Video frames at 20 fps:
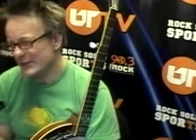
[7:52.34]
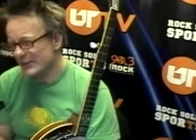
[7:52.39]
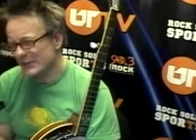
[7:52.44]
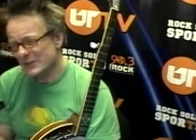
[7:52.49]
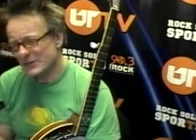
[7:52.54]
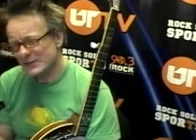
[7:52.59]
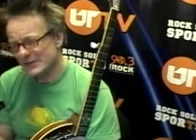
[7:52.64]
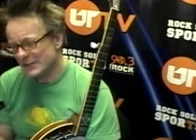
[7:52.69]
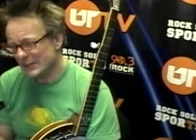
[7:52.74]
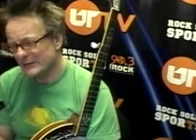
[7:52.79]

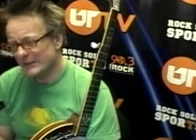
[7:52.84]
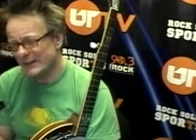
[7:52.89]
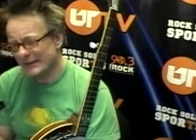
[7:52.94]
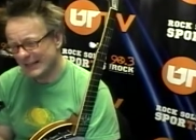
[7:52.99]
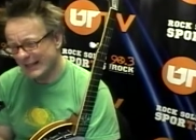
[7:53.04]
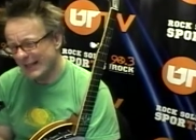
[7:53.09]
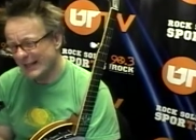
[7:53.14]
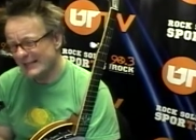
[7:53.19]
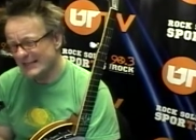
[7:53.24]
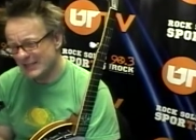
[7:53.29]
news and stuff like
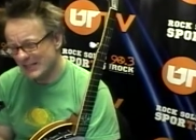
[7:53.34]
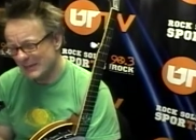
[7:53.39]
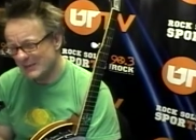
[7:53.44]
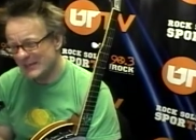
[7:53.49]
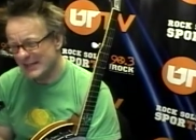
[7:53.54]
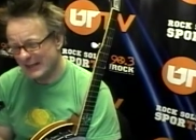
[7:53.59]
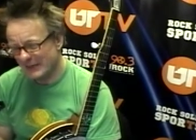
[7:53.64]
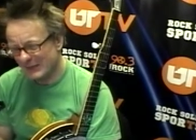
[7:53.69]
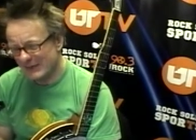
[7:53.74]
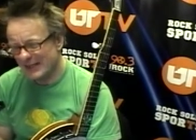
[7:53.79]
that, it
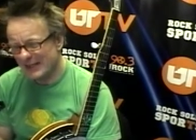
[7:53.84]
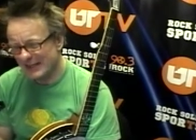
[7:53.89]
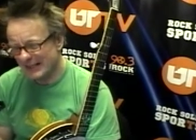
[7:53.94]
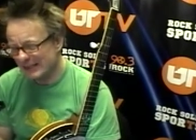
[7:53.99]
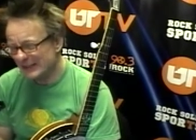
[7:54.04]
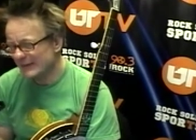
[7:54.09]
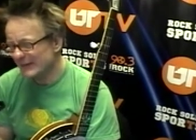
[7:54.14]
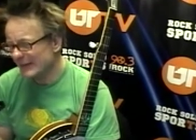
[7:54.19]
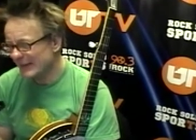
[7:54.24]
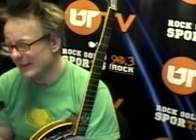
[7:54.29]
seems like we're kind
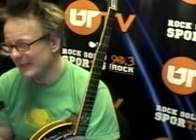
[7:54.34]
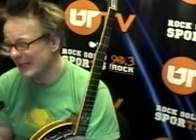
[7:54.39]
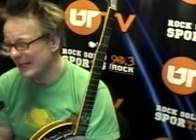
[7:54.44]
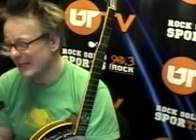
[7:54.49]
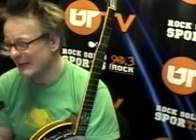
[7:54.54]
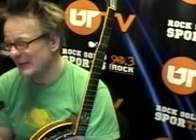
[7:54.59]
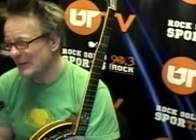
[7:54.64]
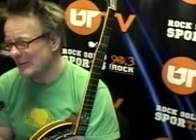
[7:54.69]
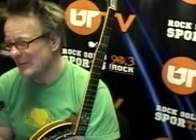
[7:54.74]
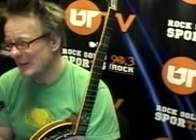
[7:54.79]
of living in
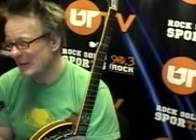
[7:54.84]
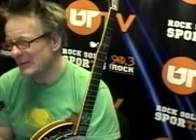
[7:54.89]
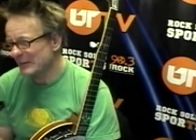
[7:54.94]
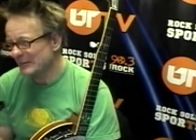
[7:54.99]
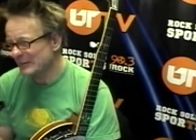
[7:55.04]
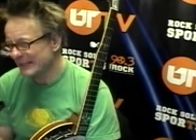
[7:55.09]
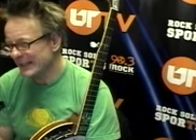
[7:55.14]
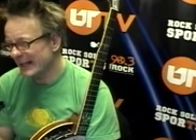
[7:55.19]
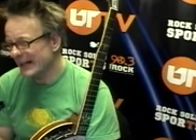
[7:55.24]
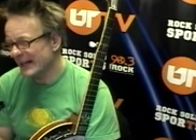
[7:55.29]
kind of a
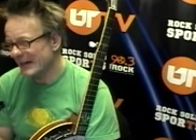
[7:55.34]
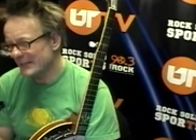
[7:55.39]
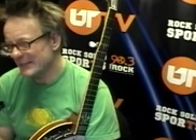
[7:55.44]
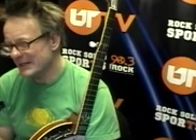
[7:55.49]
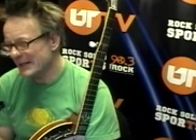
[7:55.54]
bum time.